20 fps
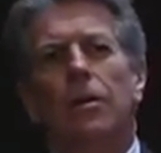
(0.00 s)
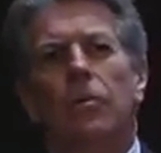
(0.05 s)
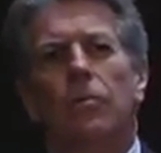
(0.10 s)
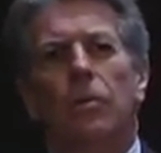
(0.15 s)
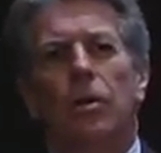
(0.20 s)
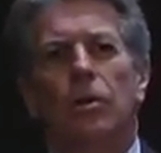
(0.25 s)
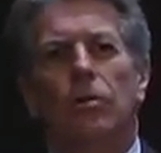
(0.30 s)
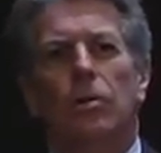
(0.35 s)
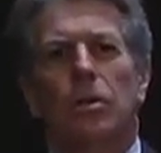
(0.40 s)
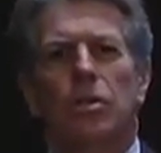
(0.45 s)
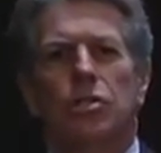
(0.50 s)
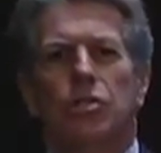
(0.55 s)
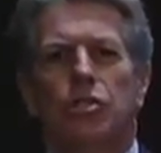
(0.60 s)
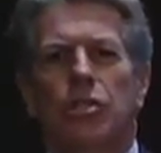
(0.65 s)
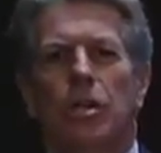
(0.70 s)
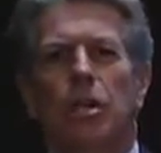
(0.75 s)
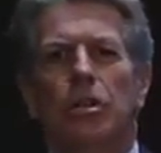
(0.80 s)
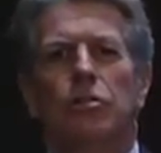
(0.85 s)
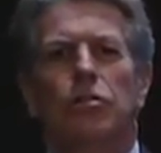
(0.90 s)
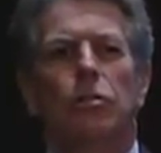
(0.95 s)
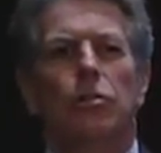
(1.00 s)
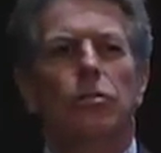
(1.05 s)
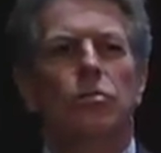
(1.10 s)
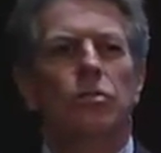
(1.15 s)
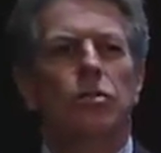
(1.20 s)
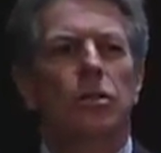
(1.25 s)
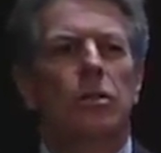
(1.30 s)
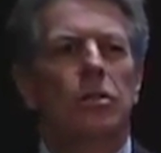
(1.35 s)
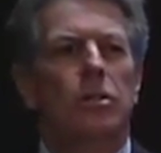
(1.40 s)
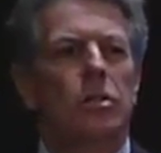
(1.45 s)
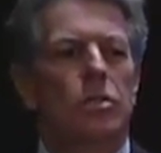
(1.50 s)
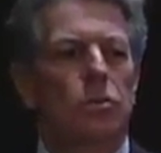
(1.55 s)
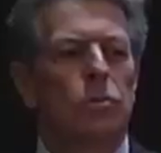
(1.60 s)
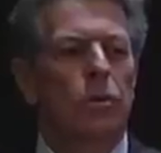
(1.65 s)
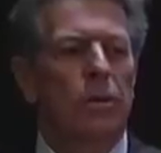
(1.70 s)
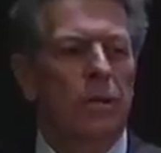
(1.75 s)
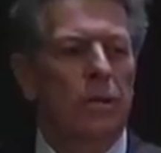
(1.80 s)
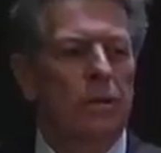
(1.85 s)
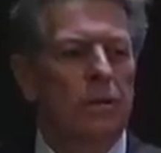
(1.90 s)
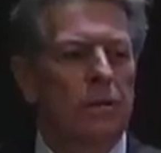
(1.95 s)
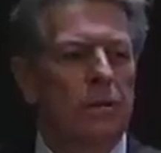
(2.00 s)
we call it shared delusional disorder.